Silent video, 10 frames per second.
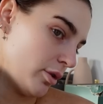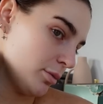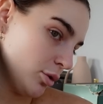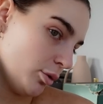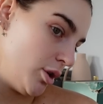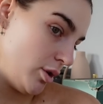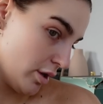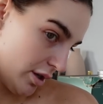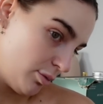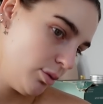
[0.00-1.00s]
I'm sure you
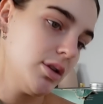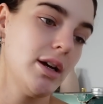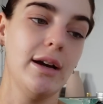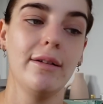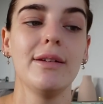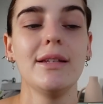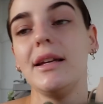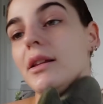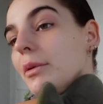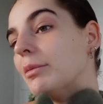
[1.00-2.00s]
guys would have
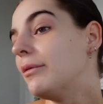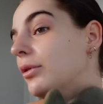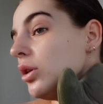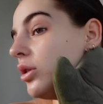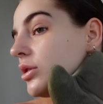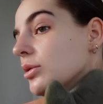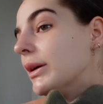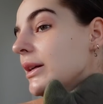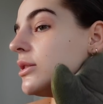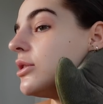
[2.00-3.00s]
seen them in my vlogs or
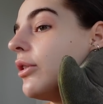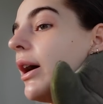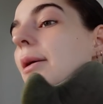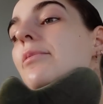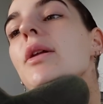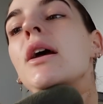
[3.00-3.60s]
my Instagram.